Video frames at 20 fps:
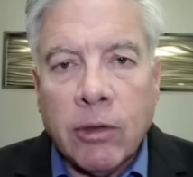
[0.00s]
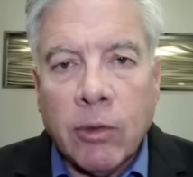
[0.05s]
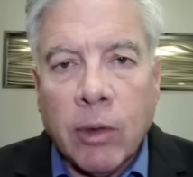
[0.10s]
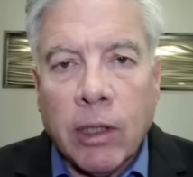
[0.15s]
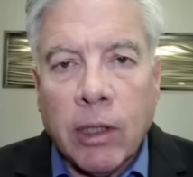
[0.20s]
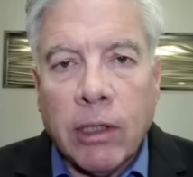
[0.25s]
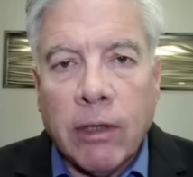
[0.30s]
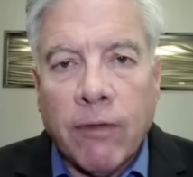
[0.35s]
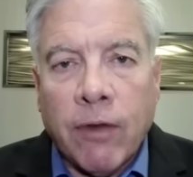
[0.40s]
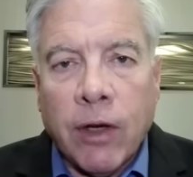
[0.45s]

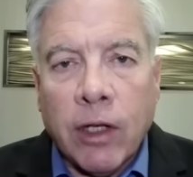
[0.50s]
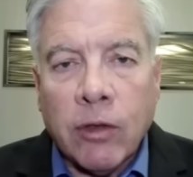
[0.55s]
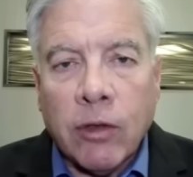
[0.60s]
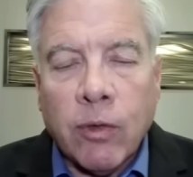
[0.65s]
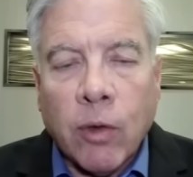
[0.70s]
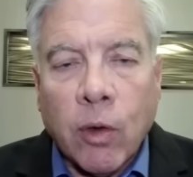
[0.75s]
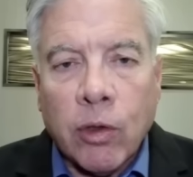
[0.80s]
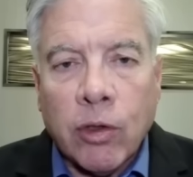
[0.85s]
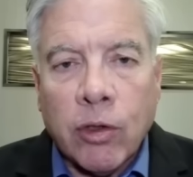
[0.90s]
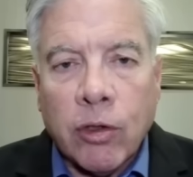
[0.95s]
Israeli
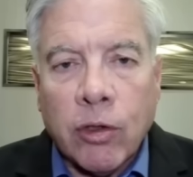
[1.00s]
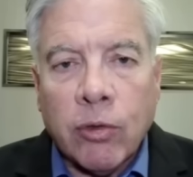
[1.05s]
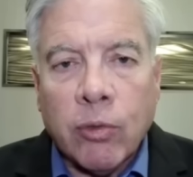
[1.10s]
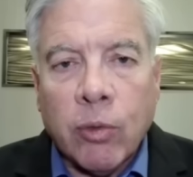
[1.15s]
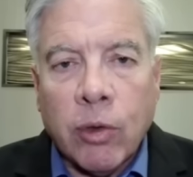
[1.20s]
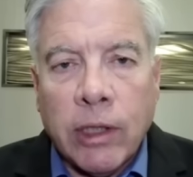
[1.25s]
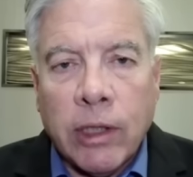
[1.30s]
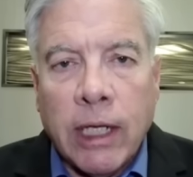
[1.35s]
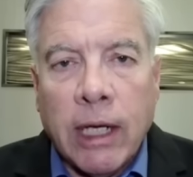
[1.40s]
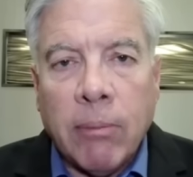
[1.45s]
Defense
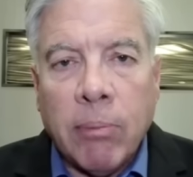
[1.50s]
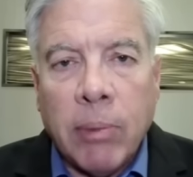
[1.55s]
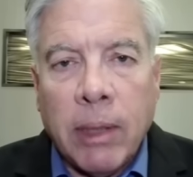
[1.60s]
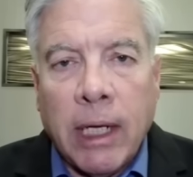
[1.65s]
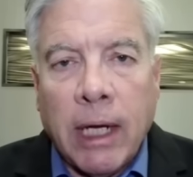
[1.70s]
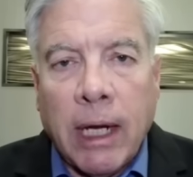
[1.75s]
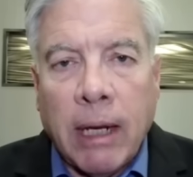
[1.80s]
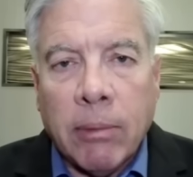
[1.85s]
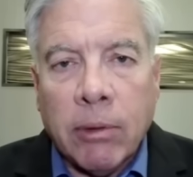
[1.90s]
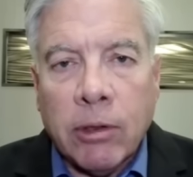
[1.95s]
Forces would then
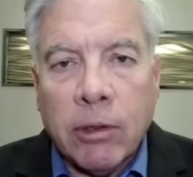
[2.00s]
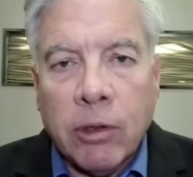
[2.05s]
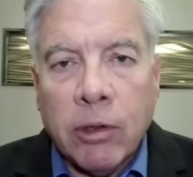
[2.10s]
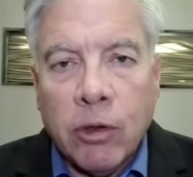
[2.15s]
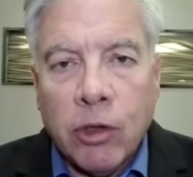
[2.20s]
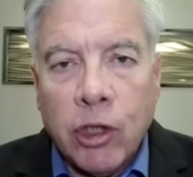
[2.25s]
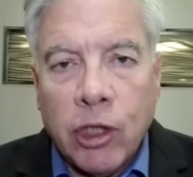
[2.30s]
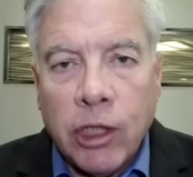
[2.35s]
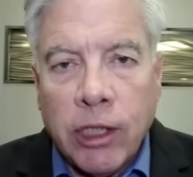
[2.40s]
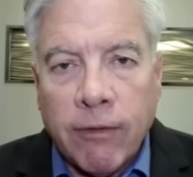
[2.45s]
be able
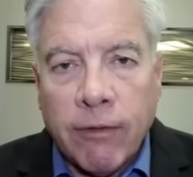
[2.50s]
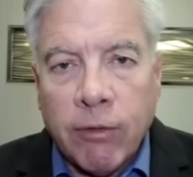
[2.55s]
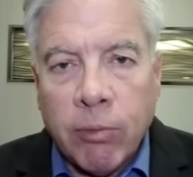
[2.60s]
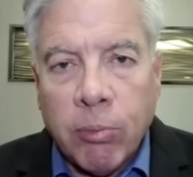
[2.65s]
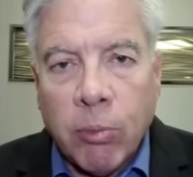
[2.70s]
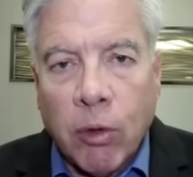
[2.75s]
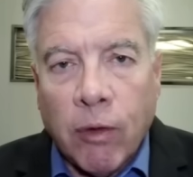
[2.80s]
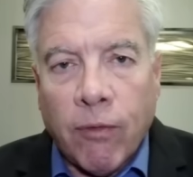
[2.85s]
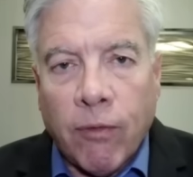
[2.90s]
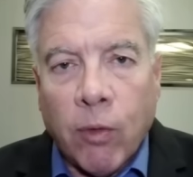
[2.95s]
to
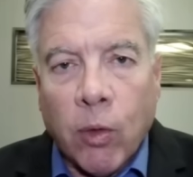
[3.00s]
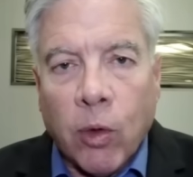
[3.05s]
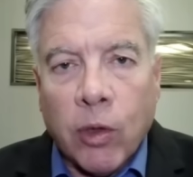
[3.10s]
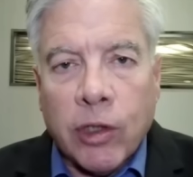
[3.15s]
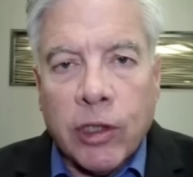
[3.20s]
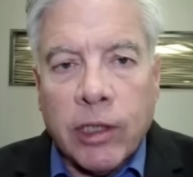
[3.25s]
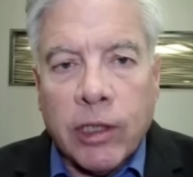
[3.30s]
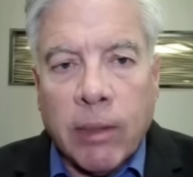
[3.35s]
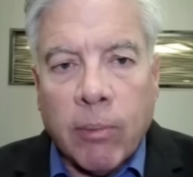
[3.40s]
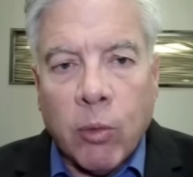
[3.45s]
shift more
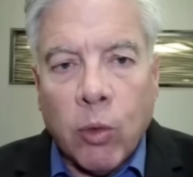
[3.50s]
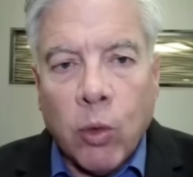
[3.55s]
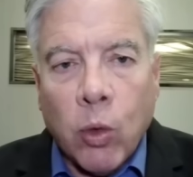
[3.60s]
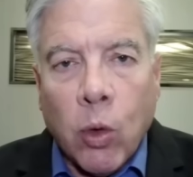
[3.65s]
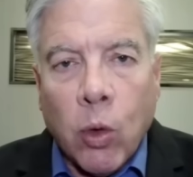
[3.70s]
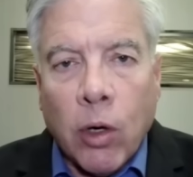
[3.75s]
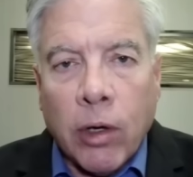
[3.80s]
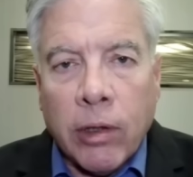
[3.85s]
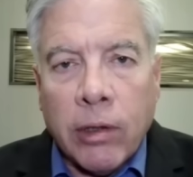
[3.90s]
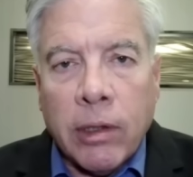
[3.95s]
forces up
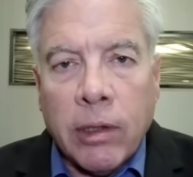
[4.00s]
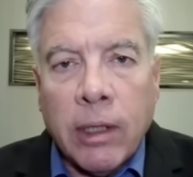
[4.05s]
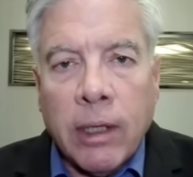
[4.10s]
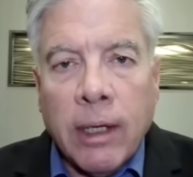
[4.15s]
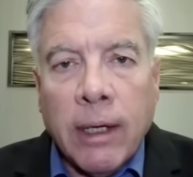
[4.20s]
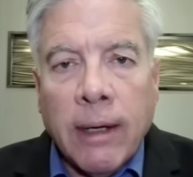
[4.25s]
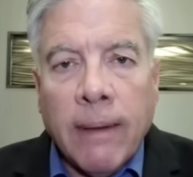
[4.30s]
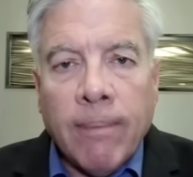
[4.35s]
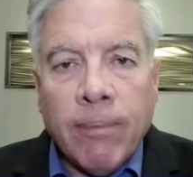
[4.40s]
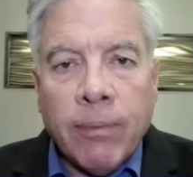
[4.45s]
north
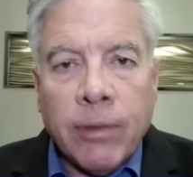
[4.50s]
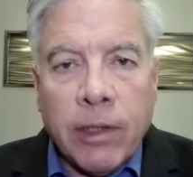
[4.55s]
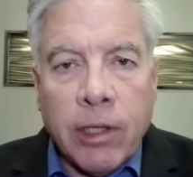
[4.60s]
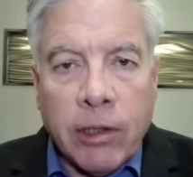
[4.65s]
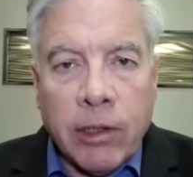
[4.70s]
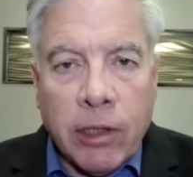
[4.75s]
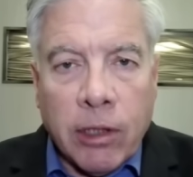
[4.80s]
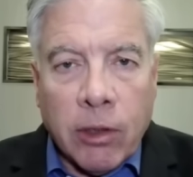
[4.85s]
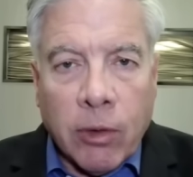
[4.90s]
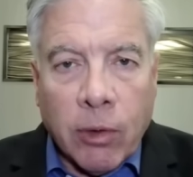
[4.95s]

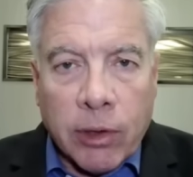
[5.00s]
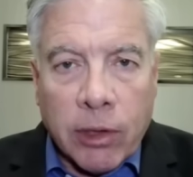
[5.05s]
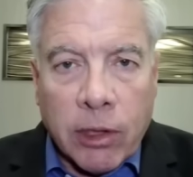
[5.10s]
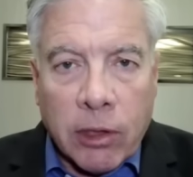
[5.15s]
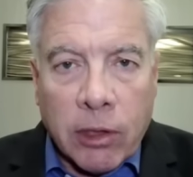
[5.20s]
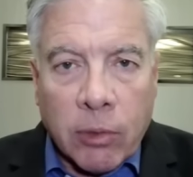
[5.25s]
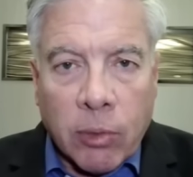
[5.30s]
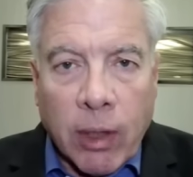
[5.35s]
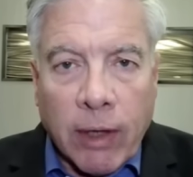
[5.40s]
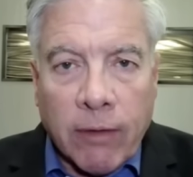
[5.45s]
to deal with
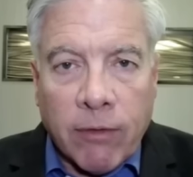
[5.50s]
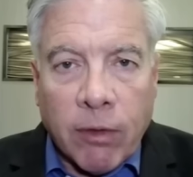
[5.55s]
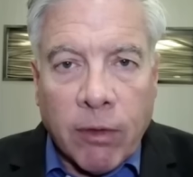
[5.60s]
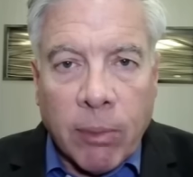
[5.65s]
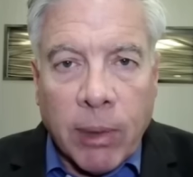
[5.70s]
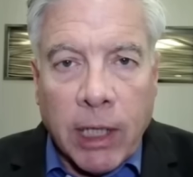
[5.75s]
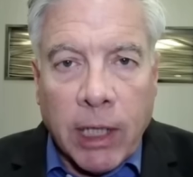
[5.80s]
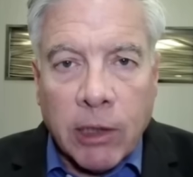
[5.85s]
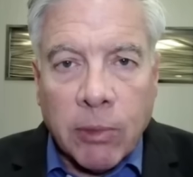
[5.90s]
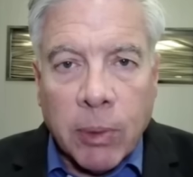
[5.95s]
the threat
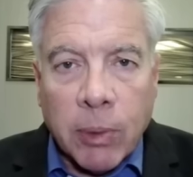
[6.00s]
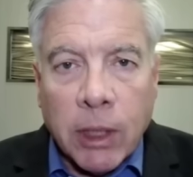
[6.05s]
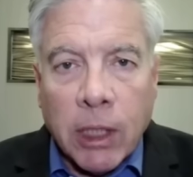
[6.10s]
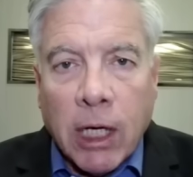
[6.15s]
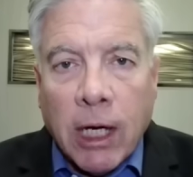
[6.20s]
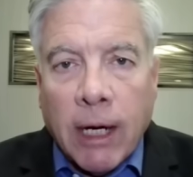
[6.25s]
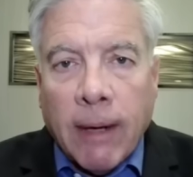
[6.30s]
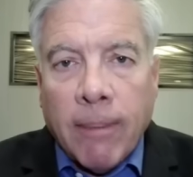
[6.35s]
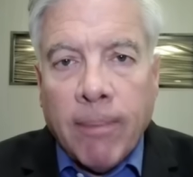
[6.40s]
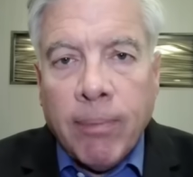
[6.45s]
from
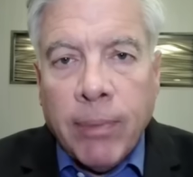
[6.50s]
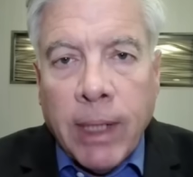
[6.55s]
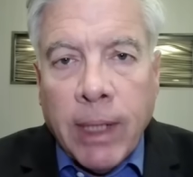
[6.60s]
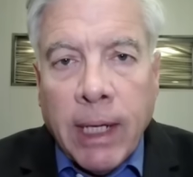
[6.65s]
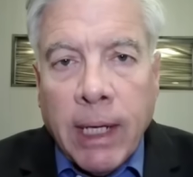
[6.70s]
Hezbollah.